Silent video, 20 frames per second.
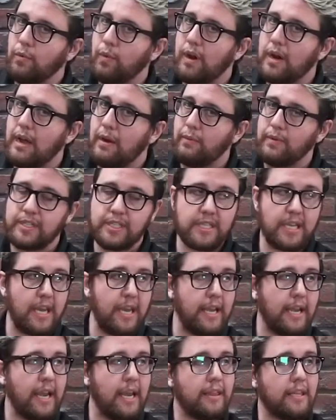what I was
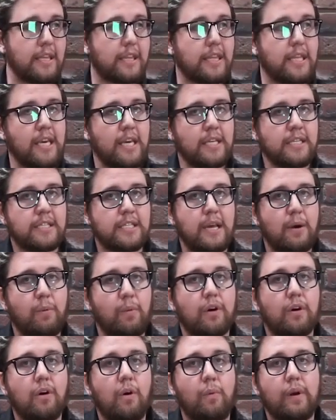saying and the things that
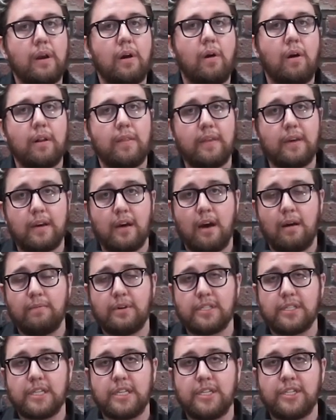were going on in the
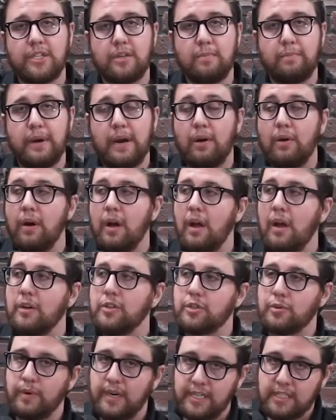conversation about
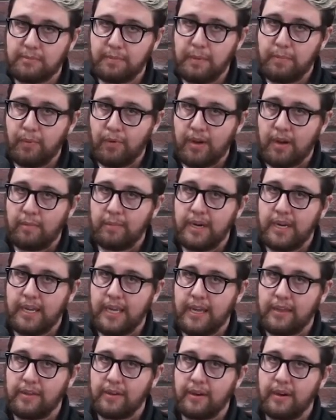trans people coming
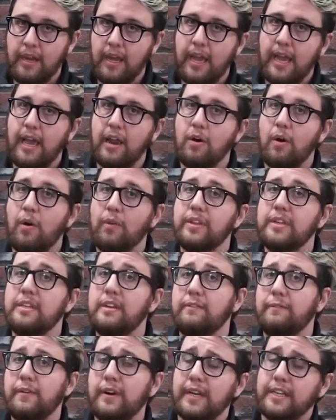together and all the
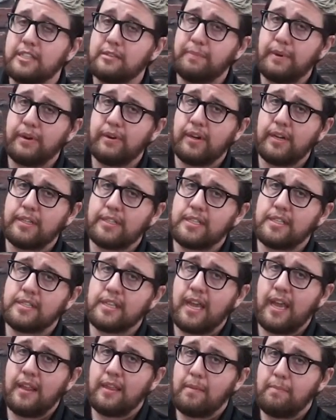different experiences
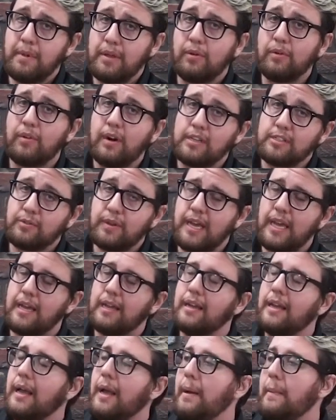and the middle grounds we
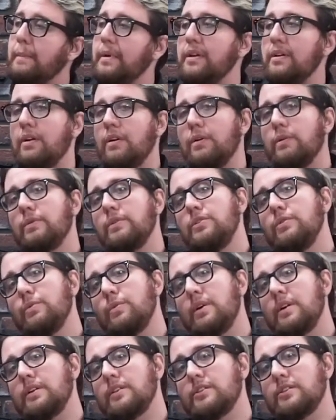had. But no, you
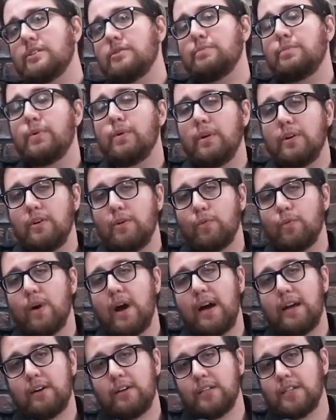wanted to support your
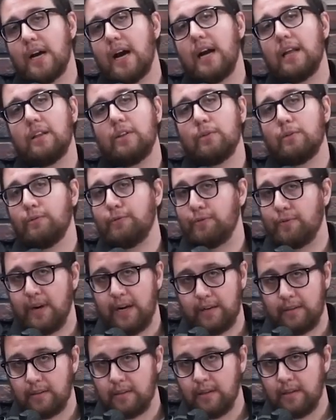ride or die little
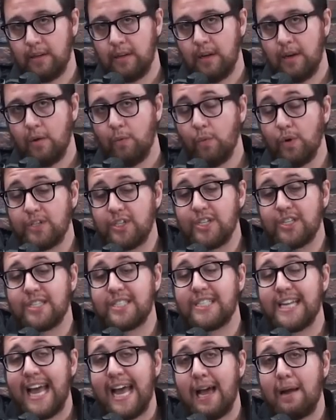friend which is
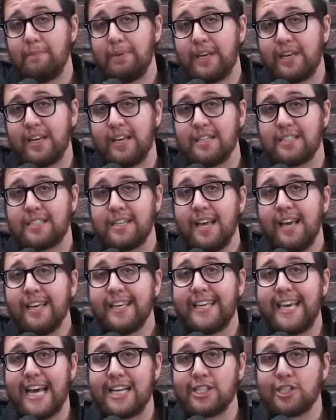sad because
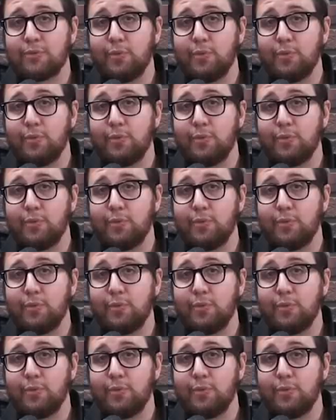guess